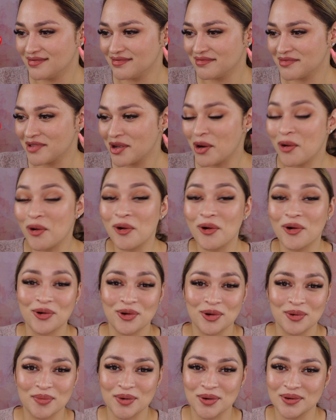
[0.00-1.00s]

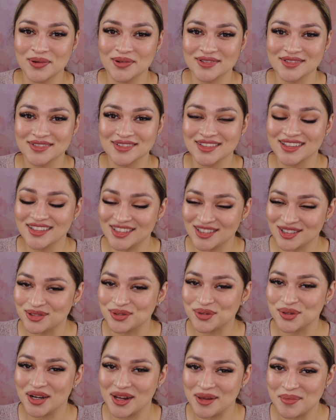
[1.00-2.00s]
horrible. This
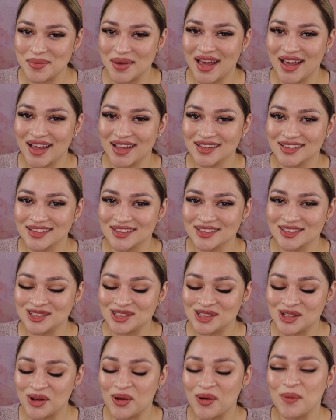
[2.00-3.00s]
is really bad.
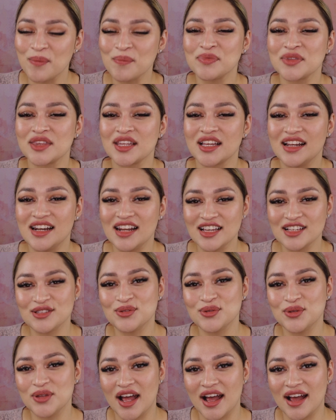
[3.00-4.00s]
So let's
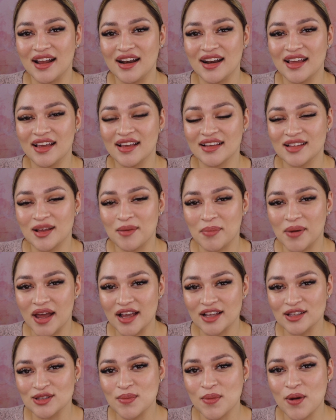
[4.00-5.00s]
do that. Let's
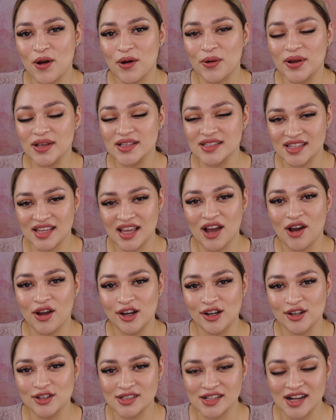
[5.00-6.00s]
apply it tomorrow and see how
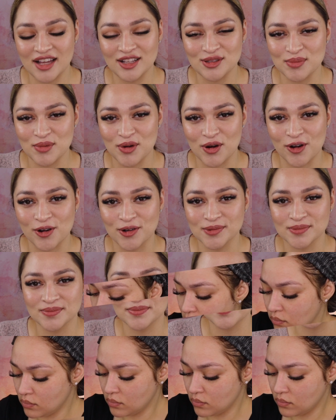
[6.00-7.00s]
it looks like tomorrow.
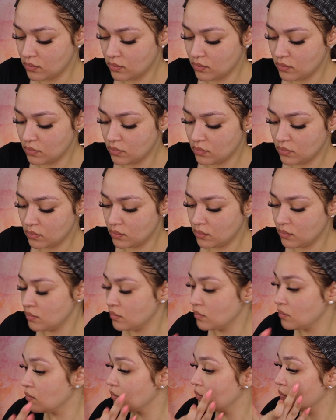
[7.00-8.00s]
So
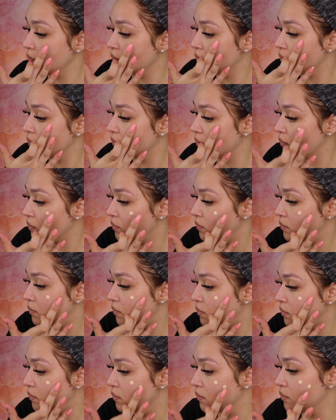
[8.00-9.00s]
today we are going to be
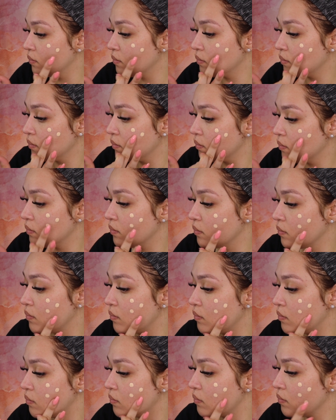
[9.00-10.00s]
using my
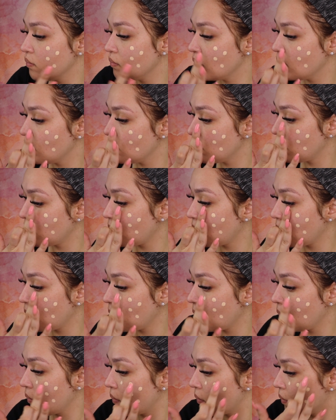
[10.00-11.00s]
regular
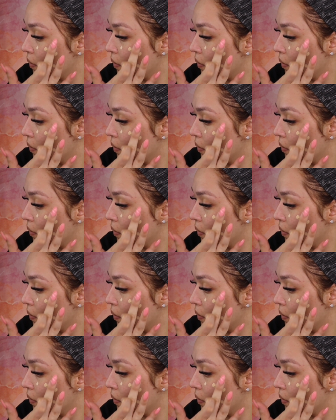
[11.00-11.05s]
primer,